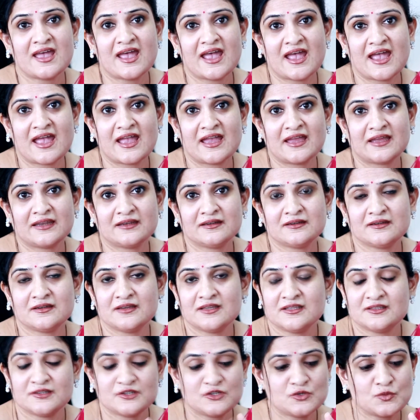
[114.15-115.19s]

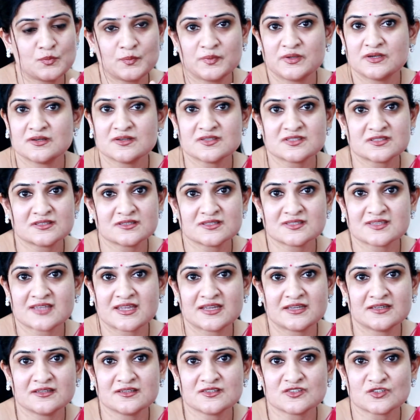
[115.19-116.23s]
and either you pierce the
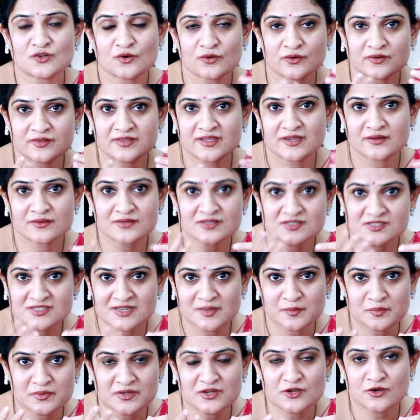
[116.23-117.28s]
sinus or there is
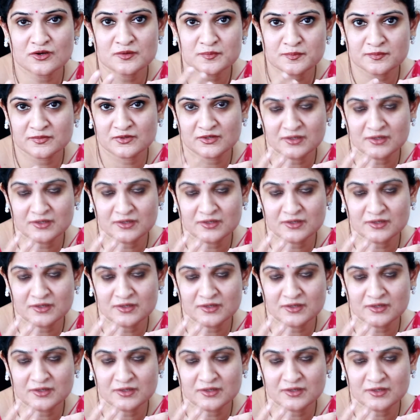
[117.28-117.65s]
debris or